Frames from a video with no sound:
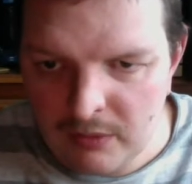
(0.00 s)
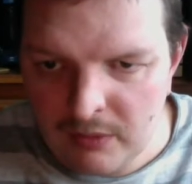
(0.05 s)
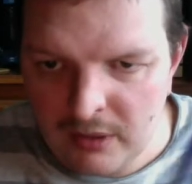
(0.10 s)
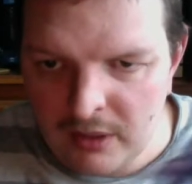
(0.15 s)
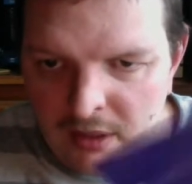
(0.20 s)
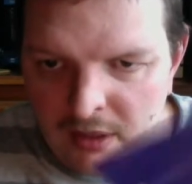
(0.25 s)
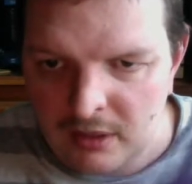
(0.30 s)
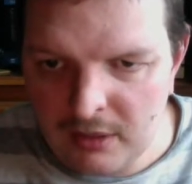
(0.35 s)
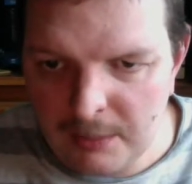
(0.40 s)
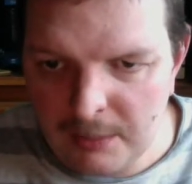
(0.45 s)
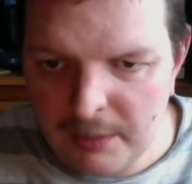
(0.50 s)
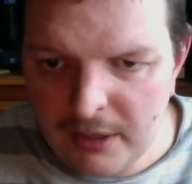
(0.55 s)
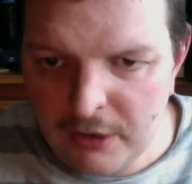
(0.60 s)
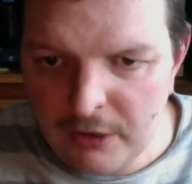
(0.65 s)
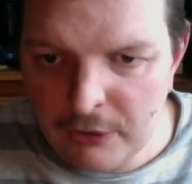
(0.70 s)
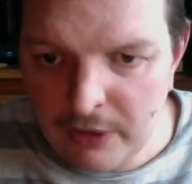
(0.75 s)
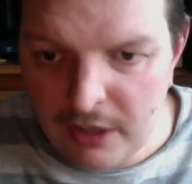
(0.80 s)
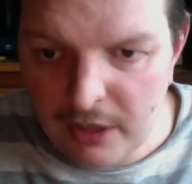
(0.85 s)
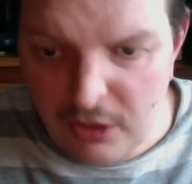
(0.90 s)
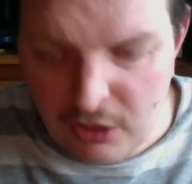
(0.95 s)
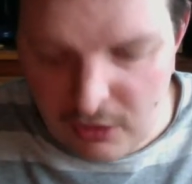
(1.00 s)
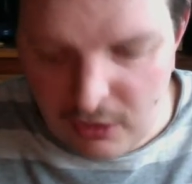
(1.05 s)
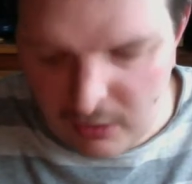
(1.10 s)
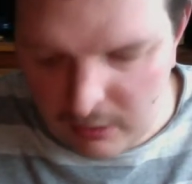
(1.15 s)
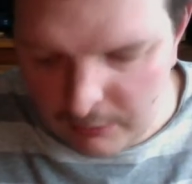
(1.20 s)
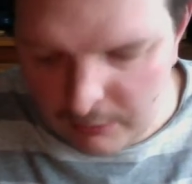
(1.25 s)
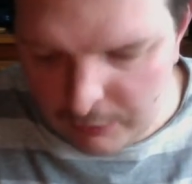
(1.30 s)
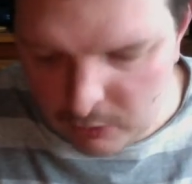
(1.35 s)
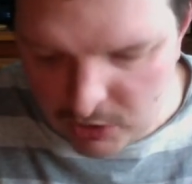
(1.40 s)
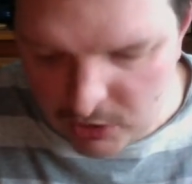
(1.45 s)
It's a bit creased,
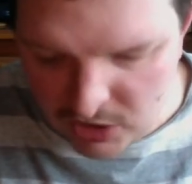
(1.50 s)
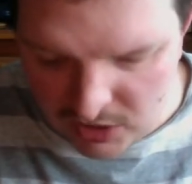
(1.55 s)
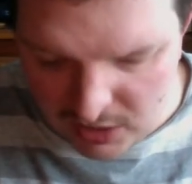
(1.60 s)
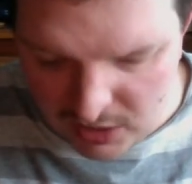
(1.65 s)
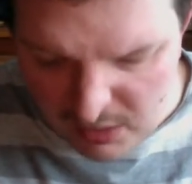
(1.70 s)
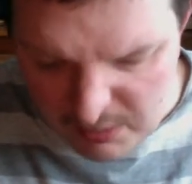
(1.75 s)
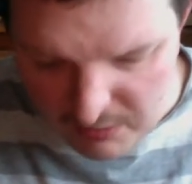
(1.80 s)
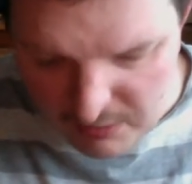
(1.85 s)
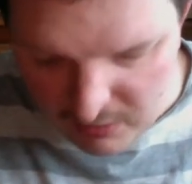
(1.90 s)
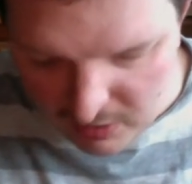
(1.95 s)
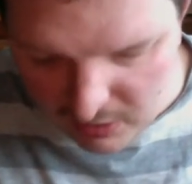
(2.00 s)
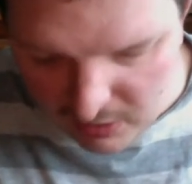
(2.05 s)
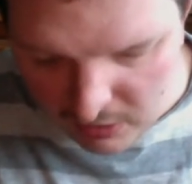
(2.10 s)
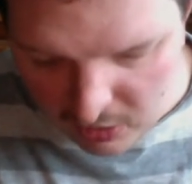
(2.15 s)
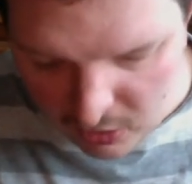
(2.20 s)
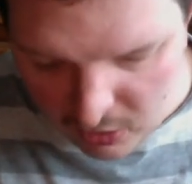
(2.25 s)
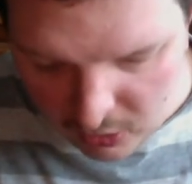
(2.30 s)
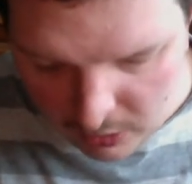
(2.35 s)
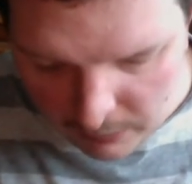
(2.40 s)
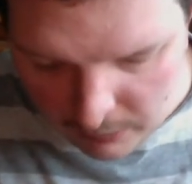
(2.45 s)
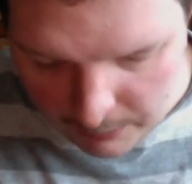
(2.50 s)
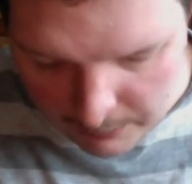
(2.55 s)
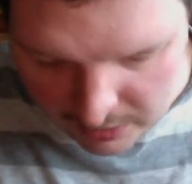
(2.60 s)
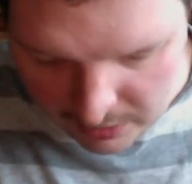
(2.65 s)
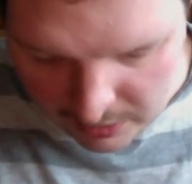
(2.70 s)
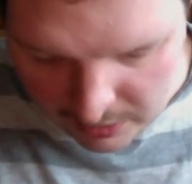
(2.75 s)
unfortunately, so it's not in mint